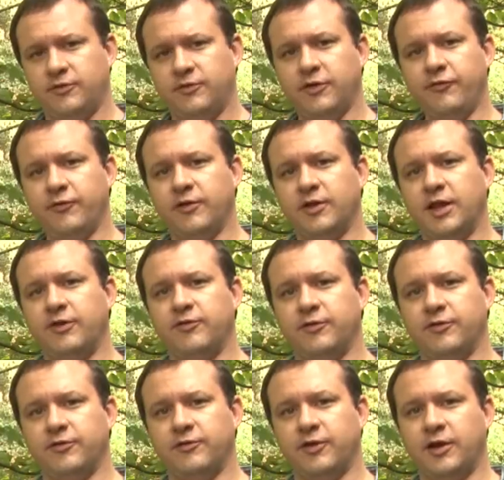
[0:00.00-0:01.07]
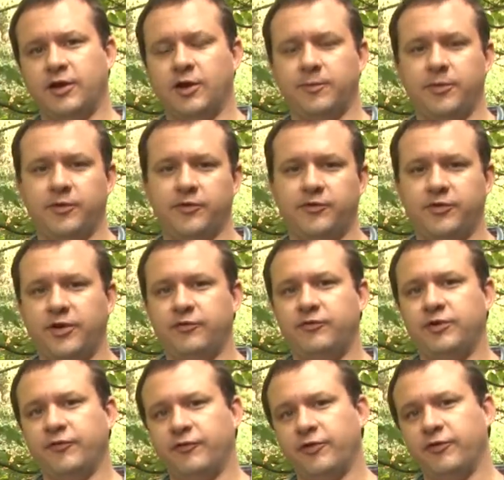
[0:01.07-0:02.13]
Different lenses can help you
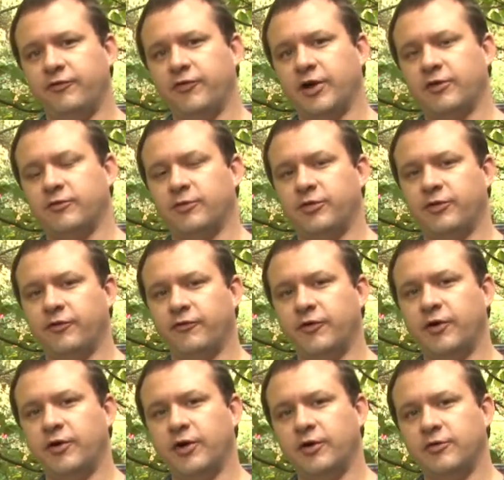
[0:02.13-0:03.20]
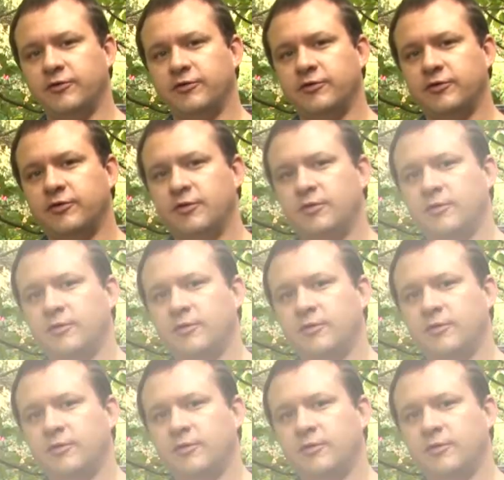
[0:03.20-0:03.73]
achieve different effects with your photos.